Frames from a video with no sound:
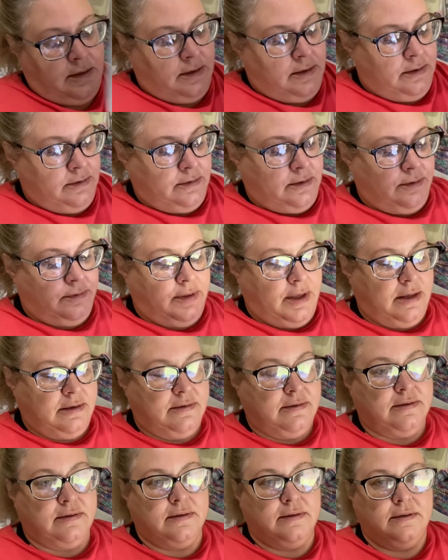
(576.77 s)
So
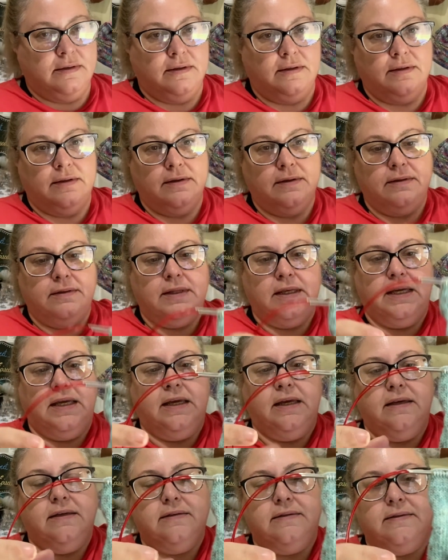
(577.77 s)
that's
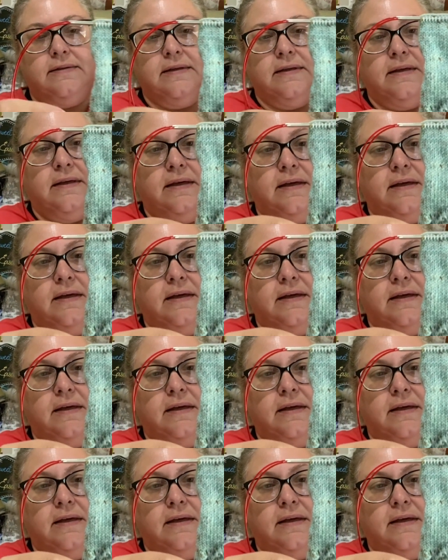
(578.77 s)
these.